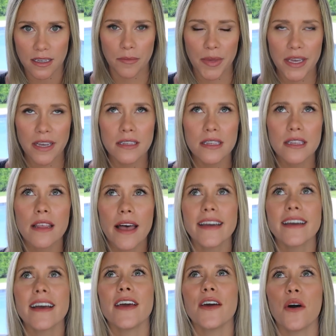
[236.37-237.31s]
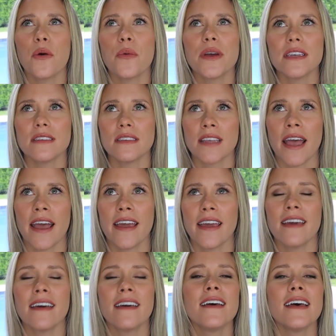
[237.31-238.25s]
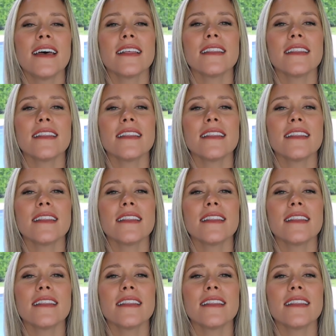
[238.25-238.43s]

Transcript: Because like I always say,